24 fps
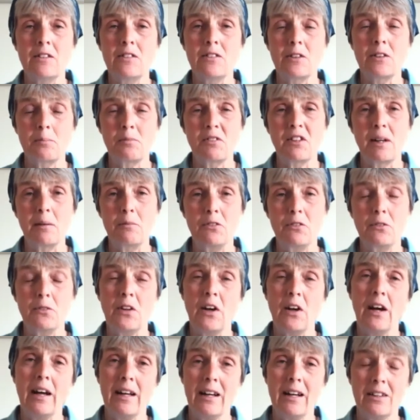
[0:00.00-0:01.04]

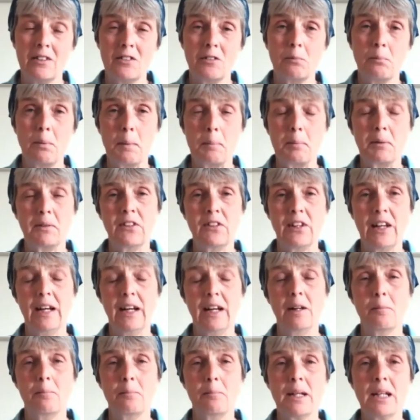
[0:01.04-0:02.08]
Sometimes I ask people to
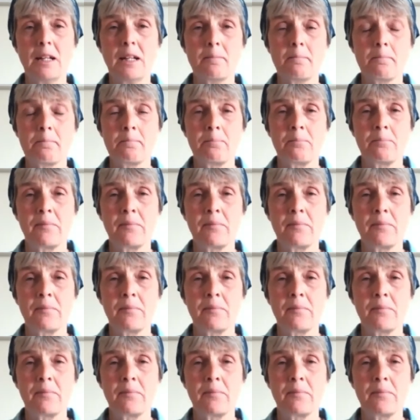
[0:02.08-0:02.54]
help me,